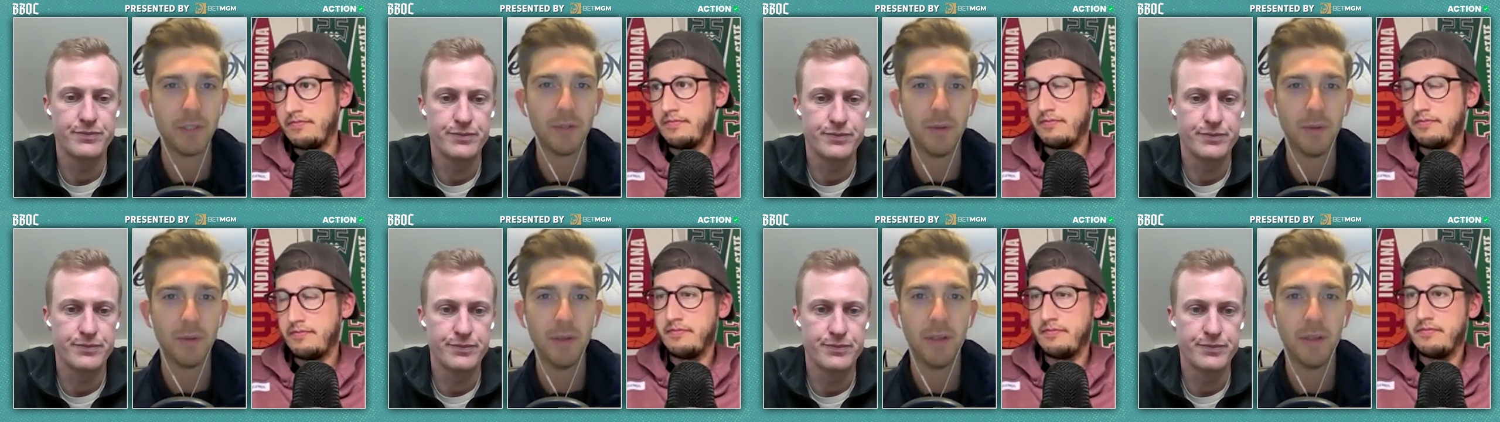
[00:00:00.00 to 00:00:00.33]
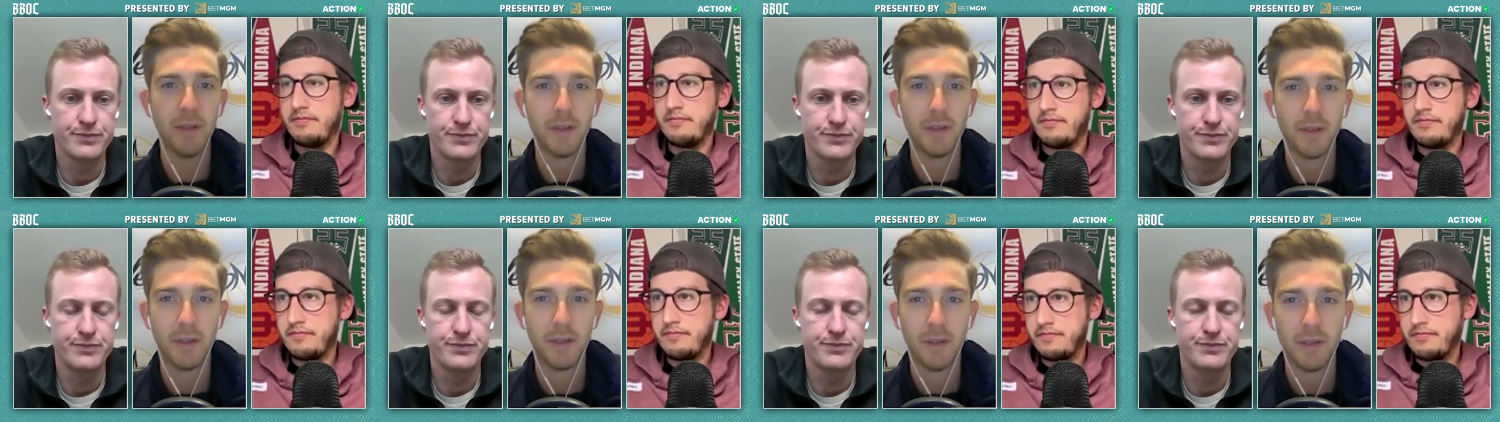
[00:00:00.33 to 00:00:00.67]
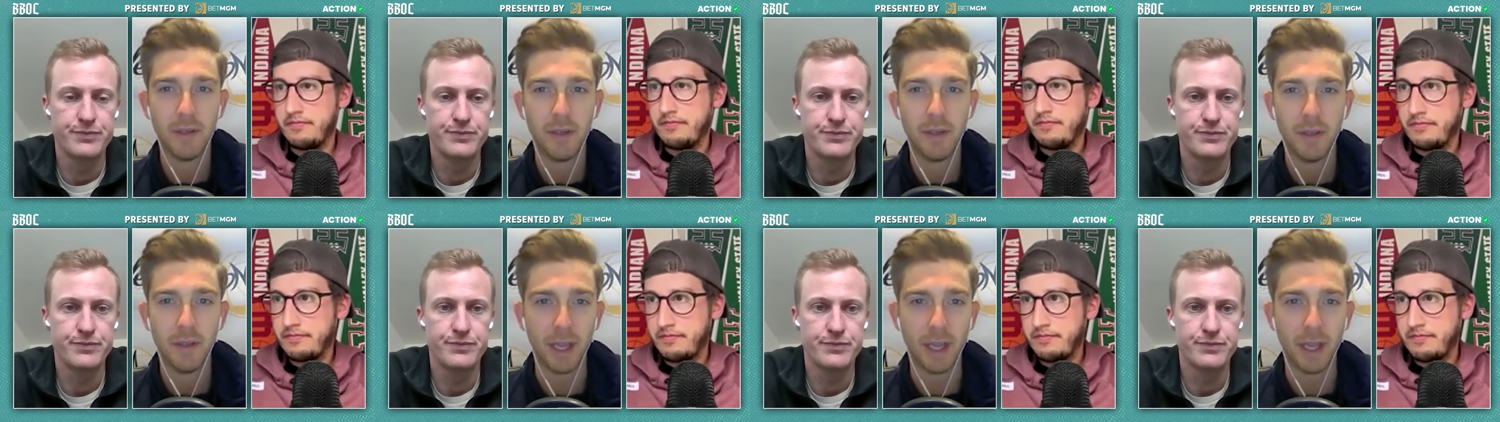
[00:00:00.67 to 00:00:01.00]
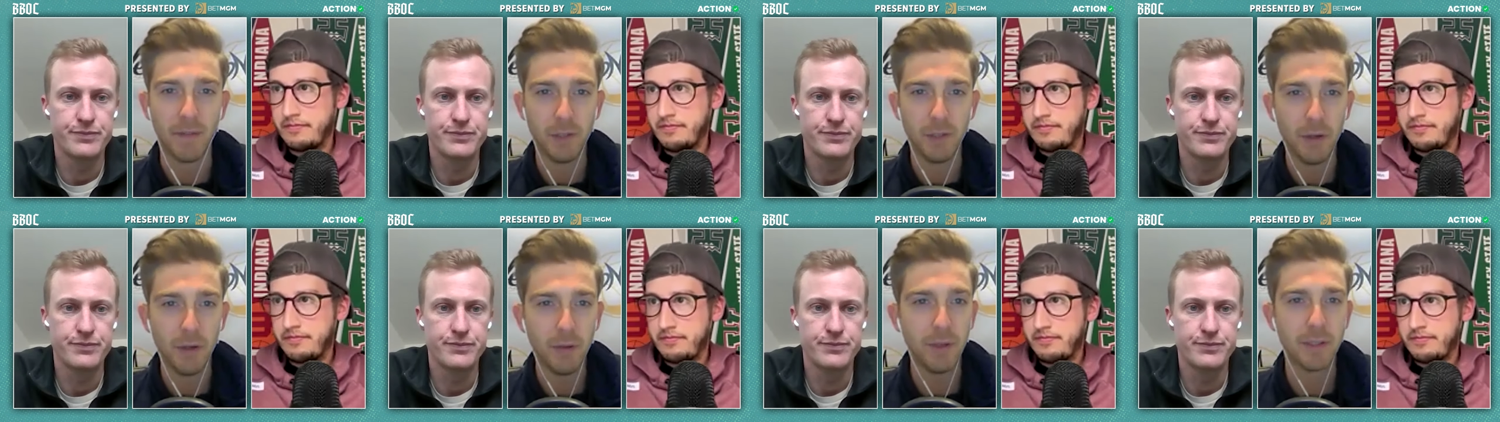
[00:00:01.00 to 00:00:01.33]
Speaker 1: to it. Like
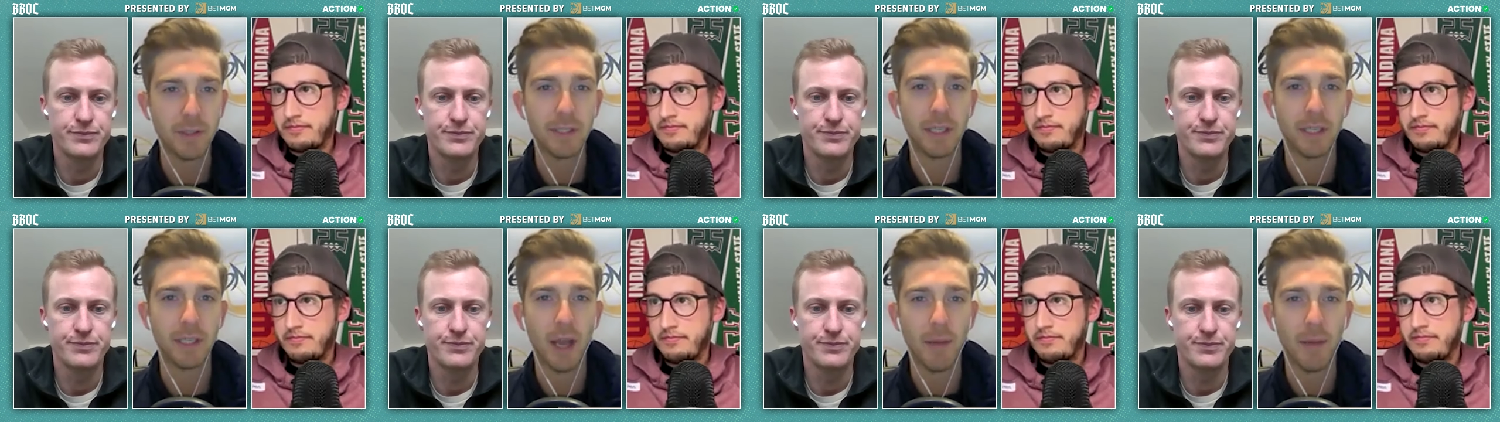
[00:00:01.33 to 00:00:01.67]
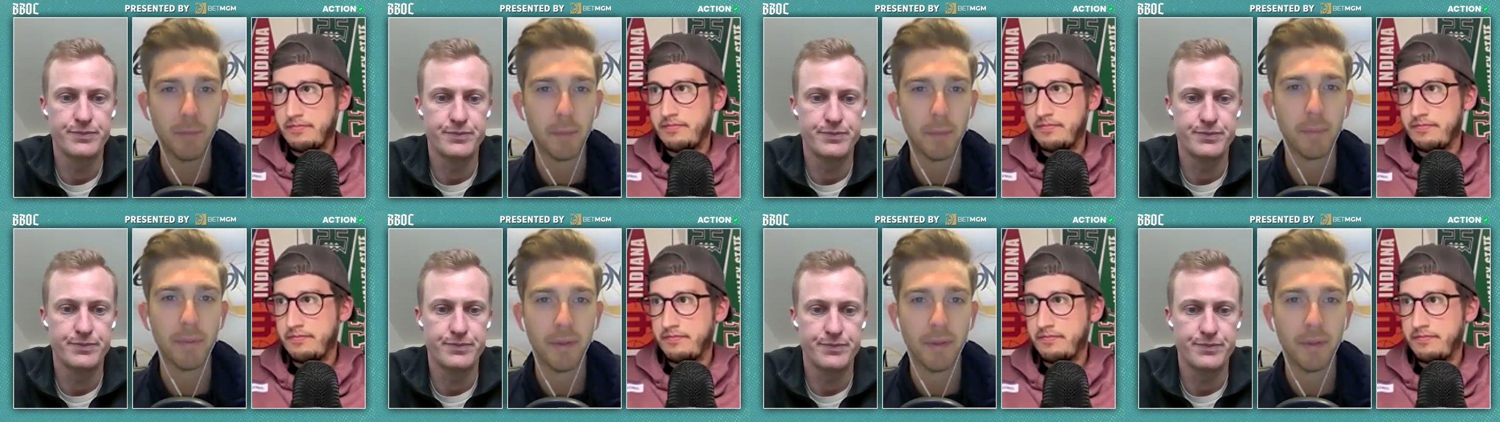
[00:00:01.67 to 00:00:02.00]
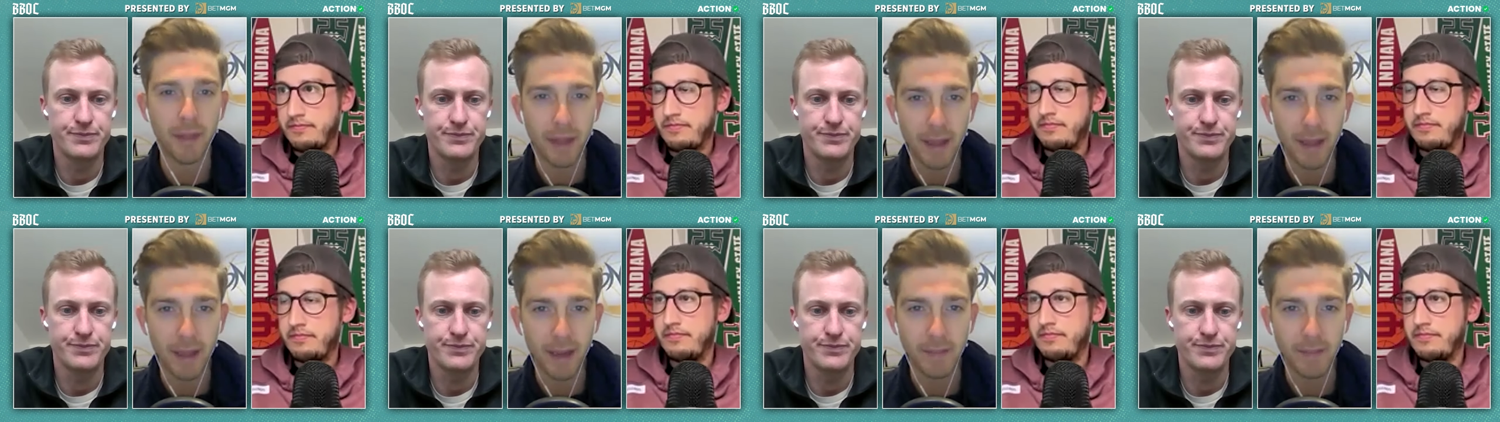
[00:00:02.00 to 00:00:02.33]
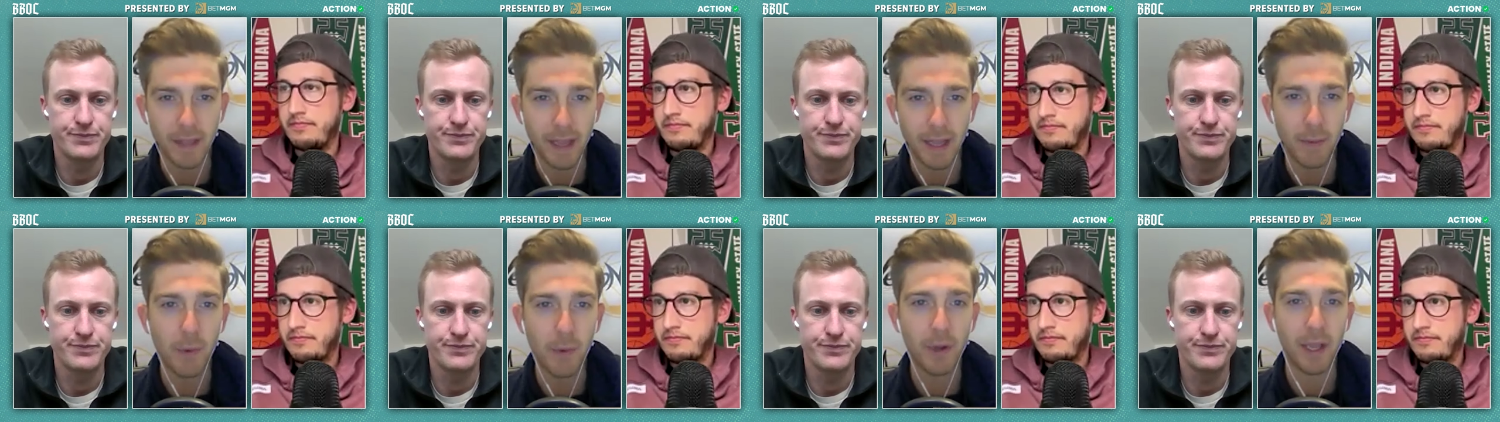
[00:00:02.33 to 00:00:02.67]
if Duke doesn't come to play,
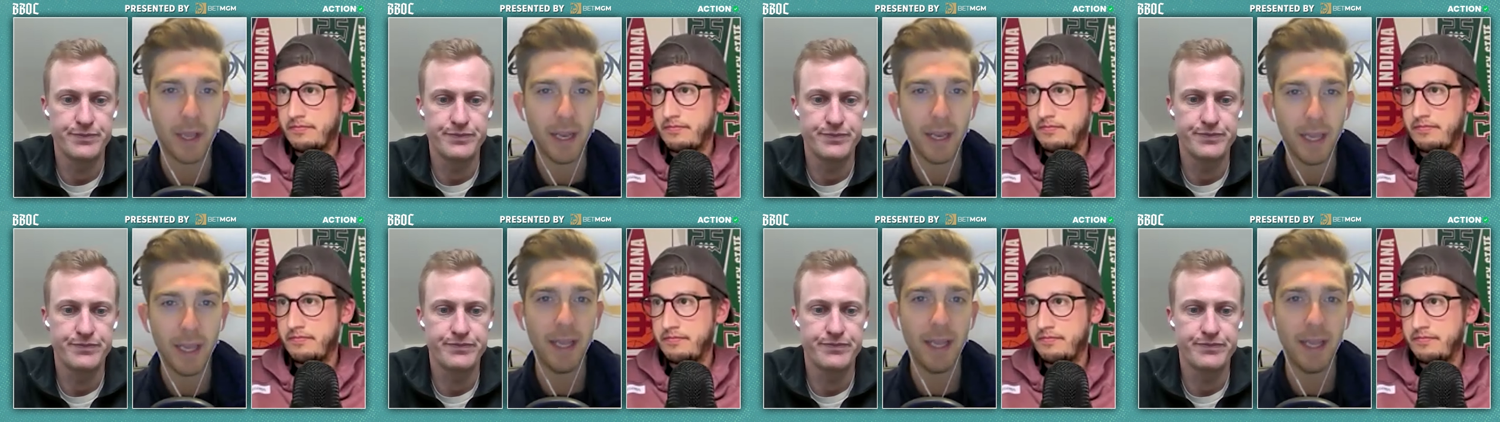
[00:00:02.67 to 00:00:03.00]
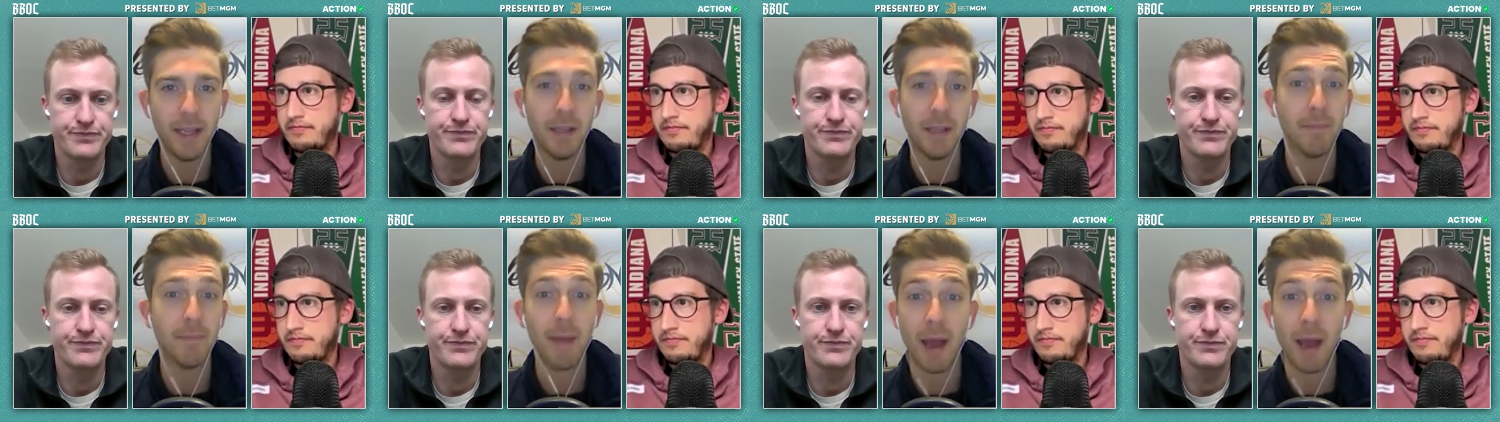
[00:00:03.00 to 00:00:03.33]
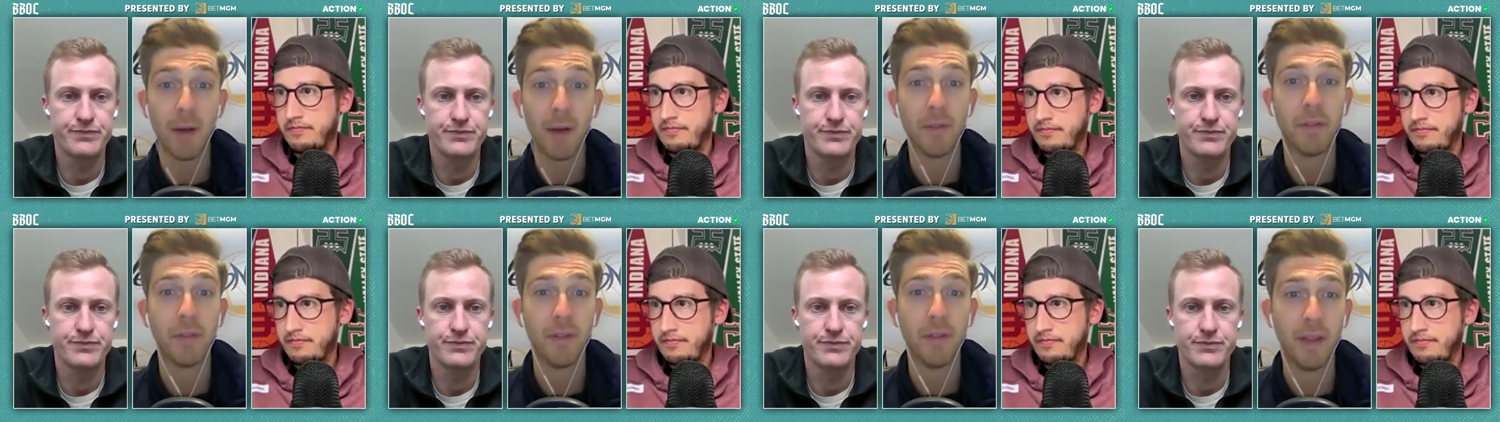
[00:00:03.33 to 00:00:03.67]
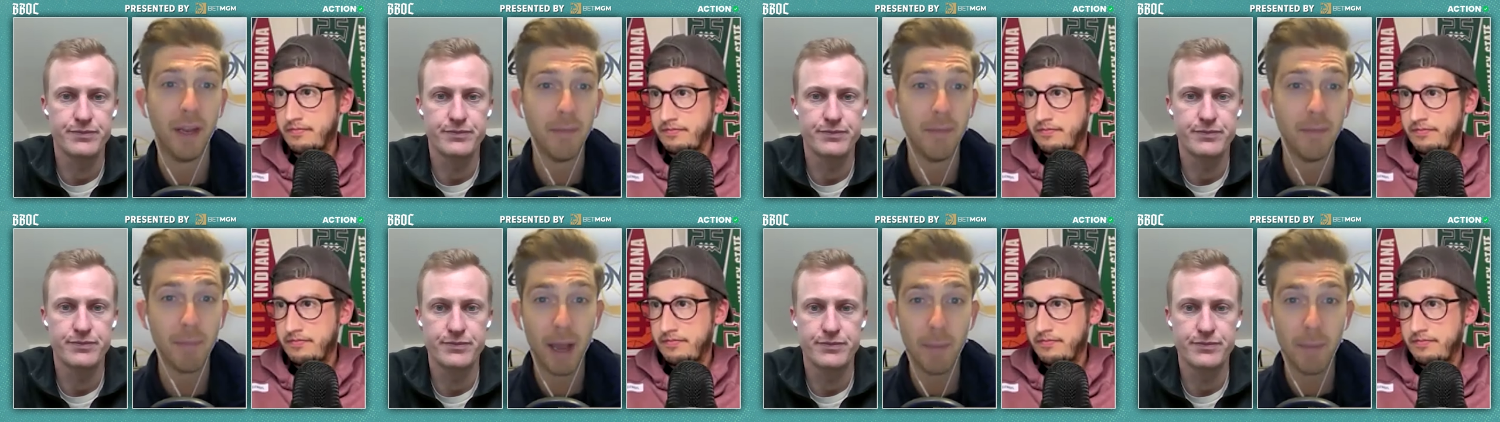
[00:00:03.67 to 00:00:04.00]
they will get hit in the mouth
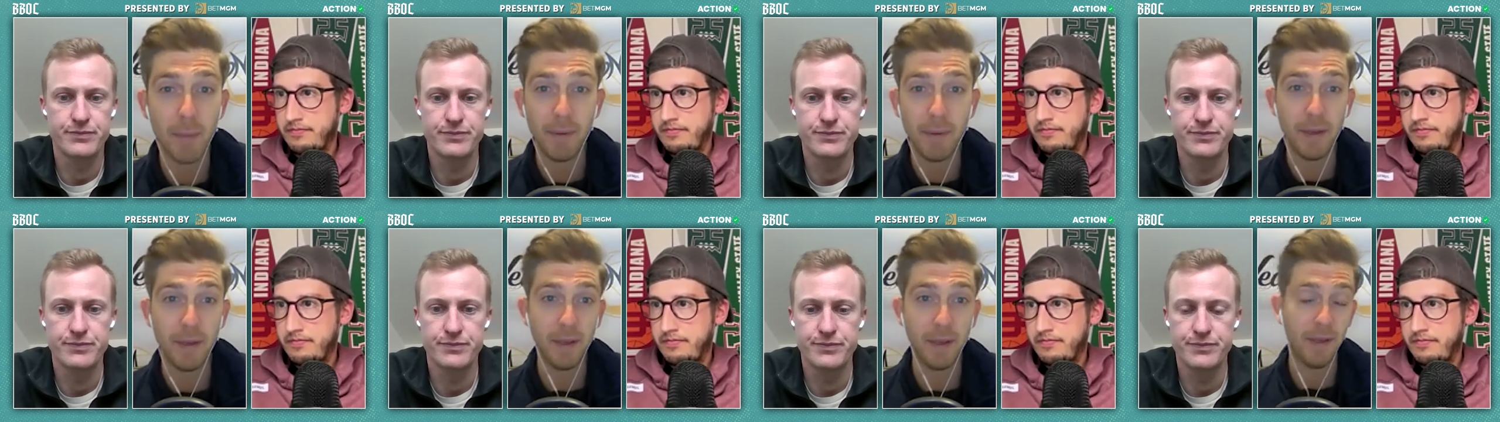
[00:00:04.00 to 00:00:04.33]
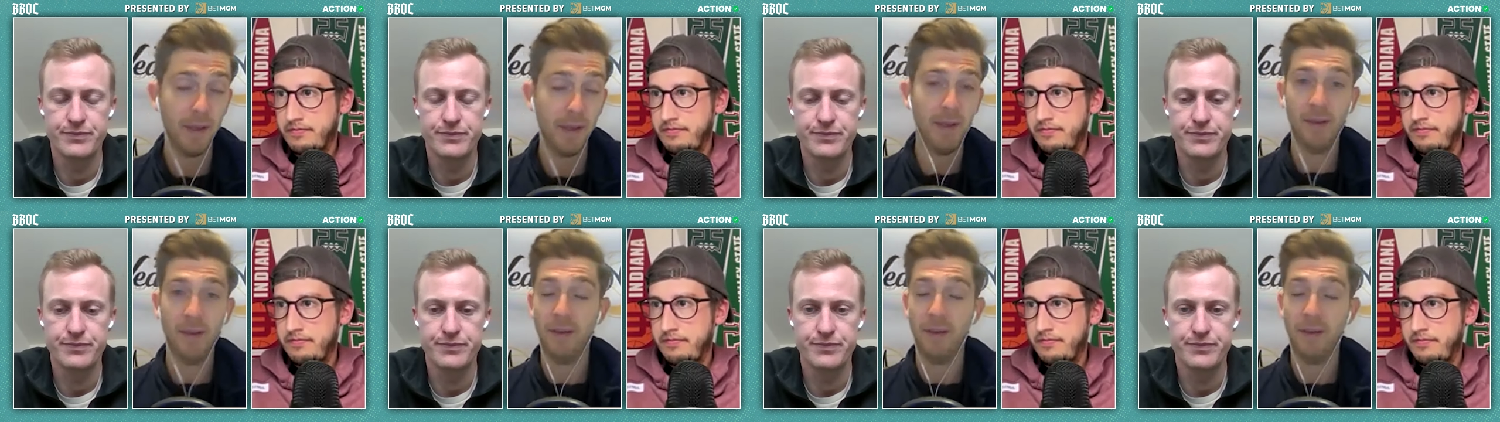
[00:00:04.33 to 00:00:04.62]
and it might be